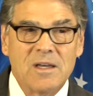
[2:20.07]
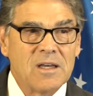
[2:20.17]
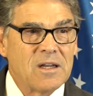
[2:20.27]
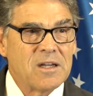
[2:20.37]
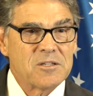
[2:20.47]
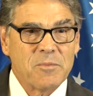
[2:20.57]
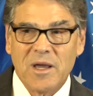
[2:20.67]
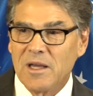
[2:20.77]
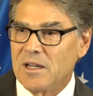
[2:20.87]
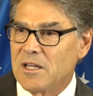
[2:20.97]
It has
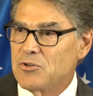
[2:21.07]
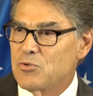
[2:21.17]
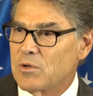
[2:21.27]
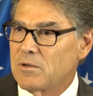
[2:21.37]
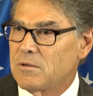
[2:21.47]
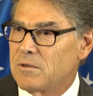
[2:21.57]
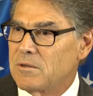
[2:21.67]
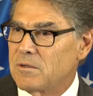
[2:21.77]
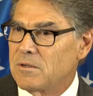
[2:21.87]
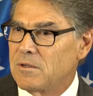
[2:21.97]
made Israel
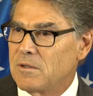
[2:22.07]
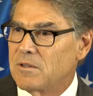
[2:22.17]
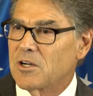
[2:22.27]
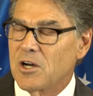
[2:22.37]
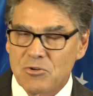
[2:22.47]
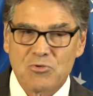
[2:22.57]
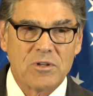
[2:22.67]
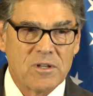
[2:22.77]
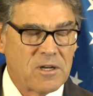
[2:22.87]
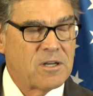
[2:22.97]
the
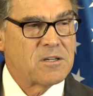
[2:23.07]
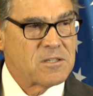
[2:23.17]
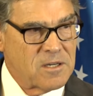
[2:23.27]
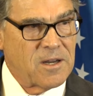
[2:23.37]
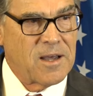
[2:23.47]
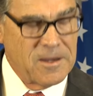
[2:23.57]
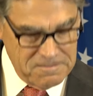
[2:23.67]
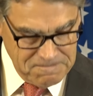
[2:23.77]
country that it is today.